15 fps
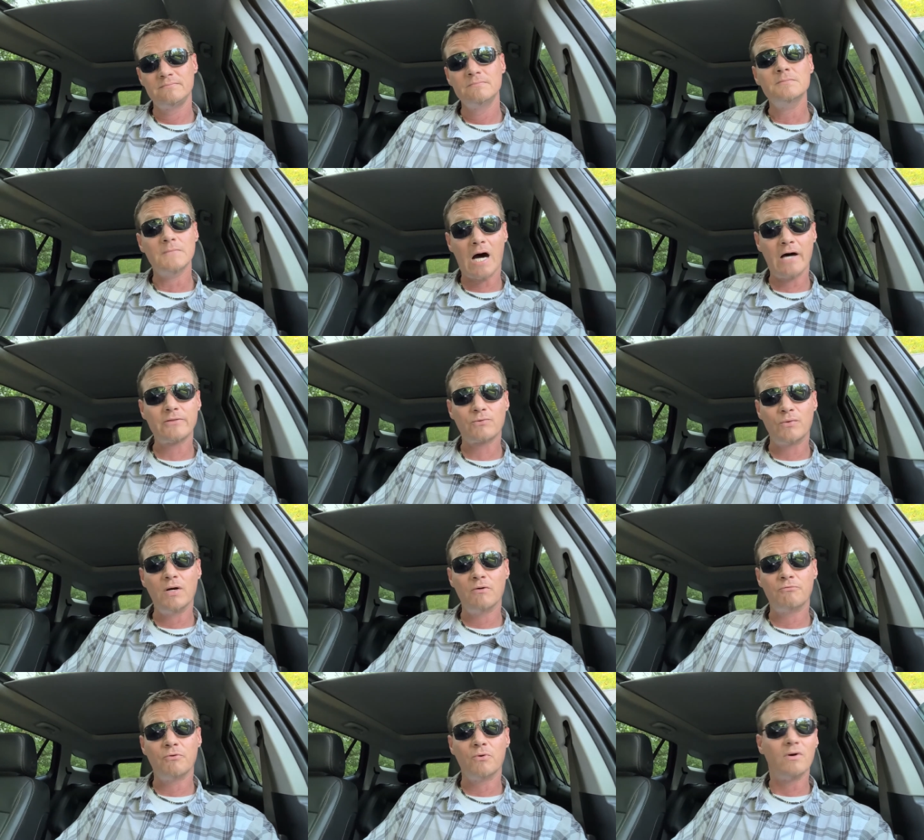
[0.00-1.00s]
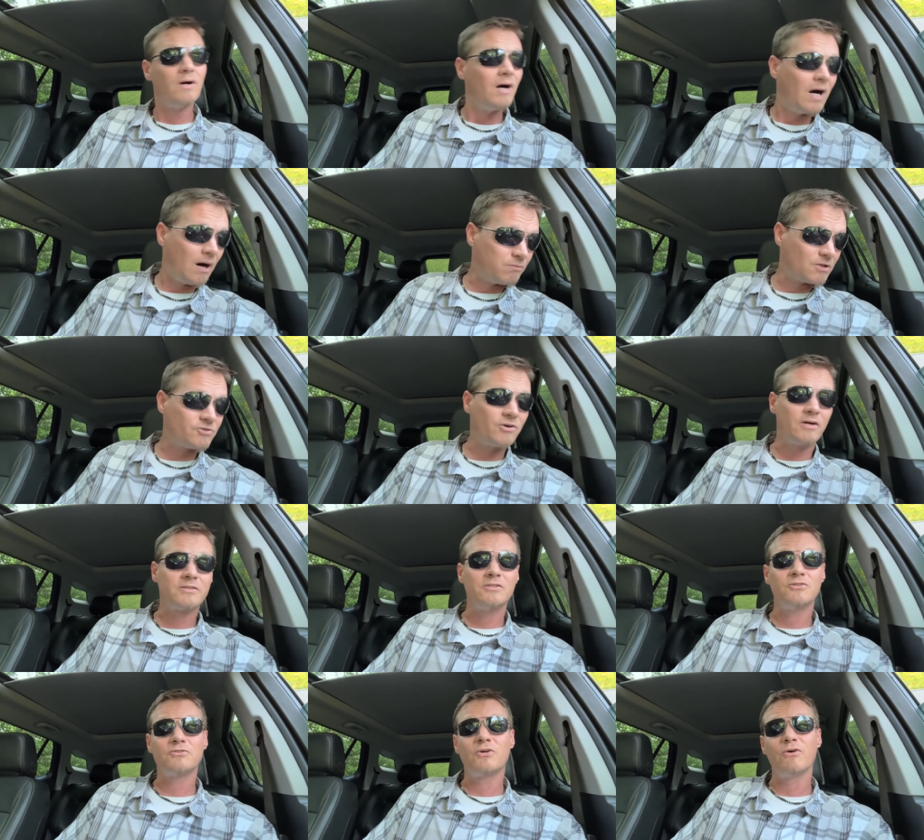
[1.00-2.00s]
Non-304. I want to talk to
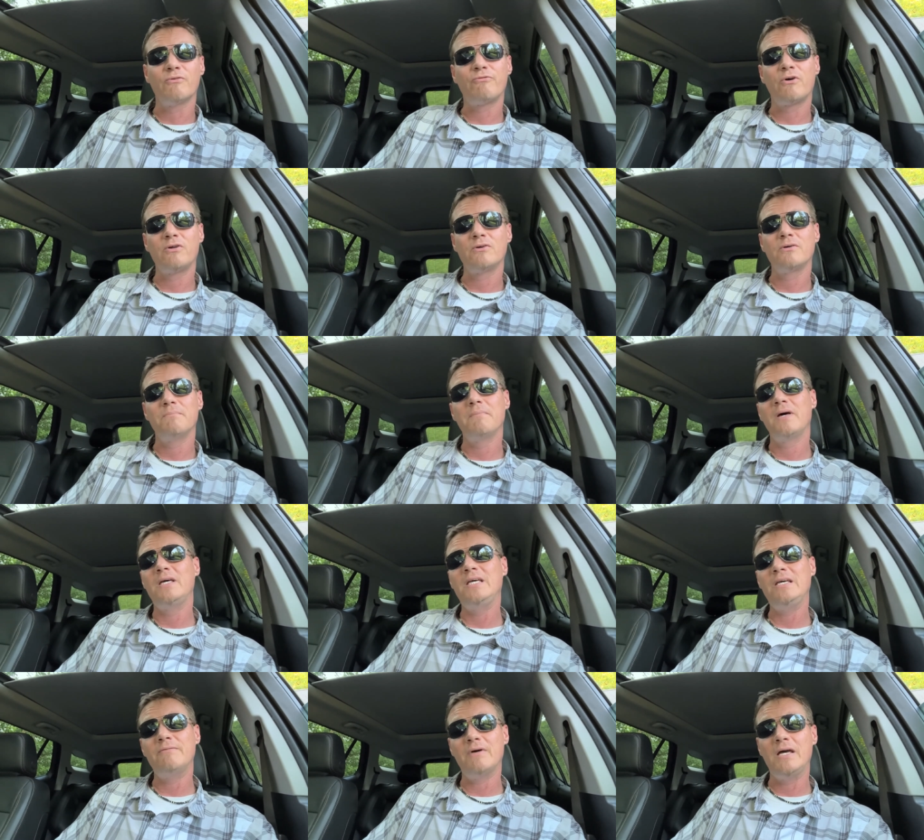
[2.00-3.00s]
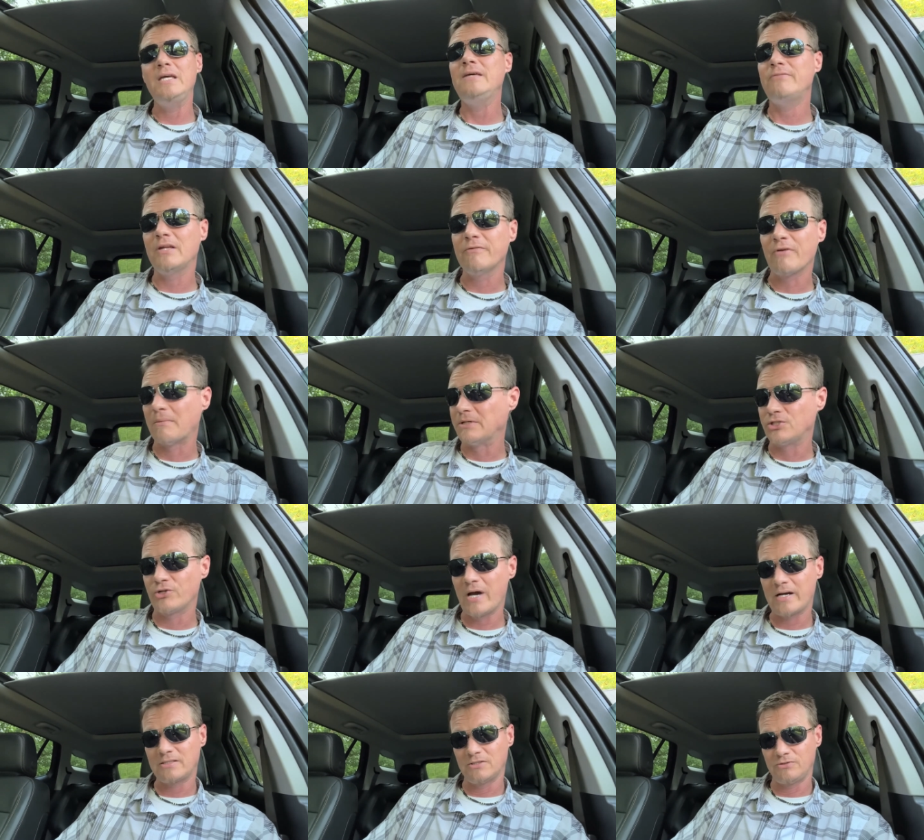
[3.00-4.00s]
this girl further, even if I'm
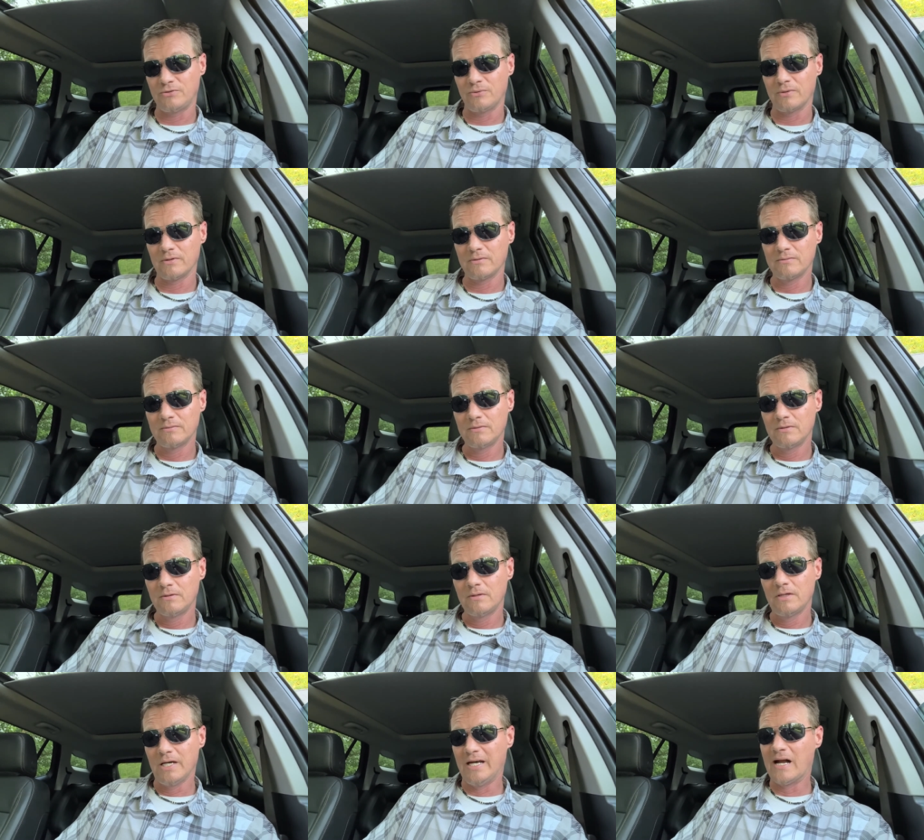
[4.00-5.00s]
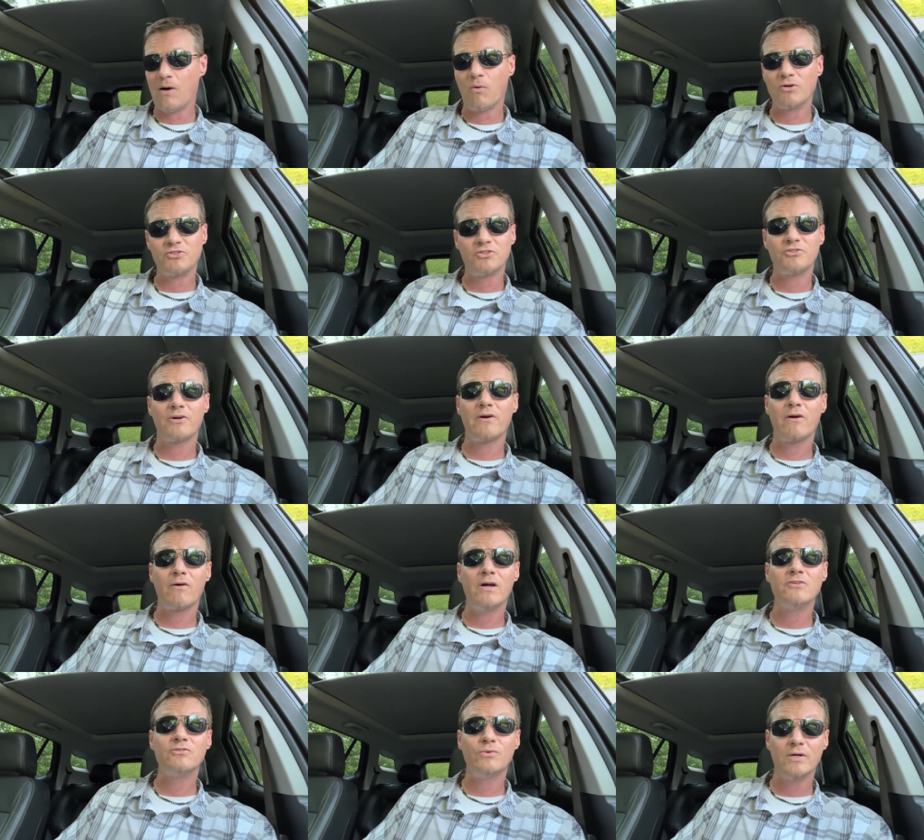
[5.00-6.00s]
attracted to her. And I want to turn her
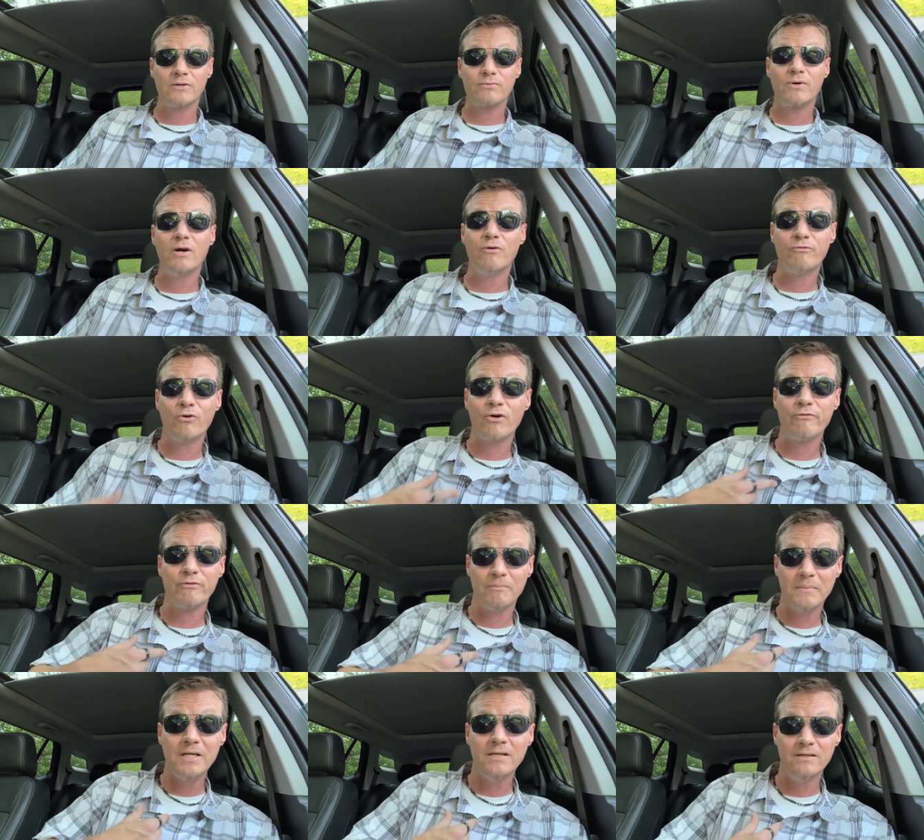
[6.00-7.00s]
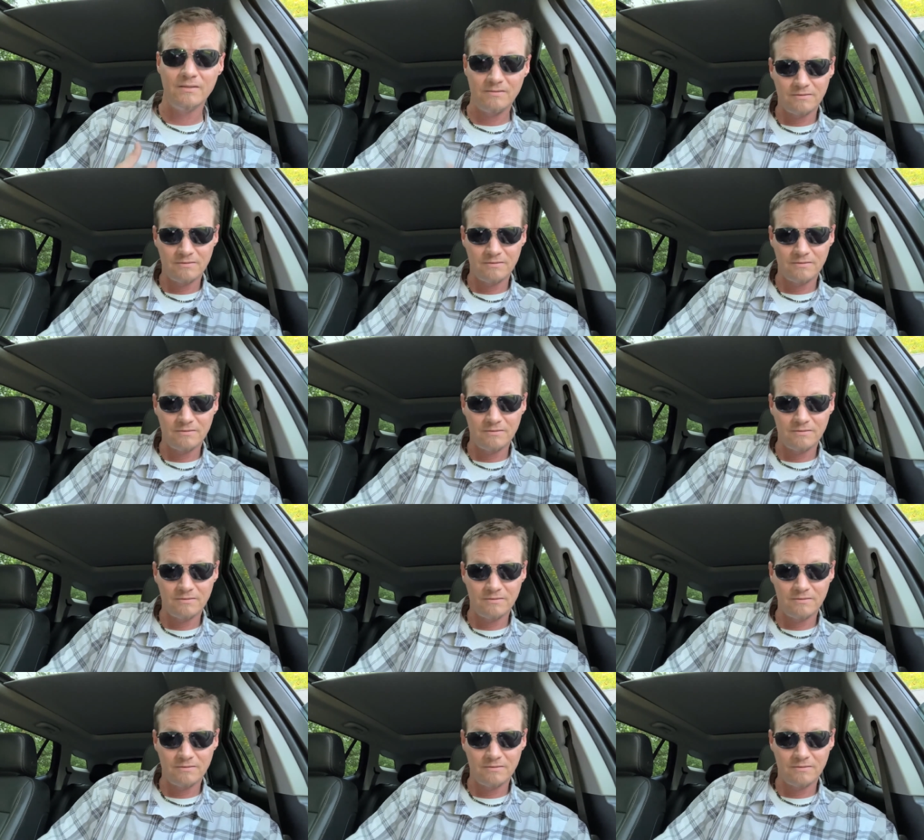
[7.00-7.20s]
into a 304 for me.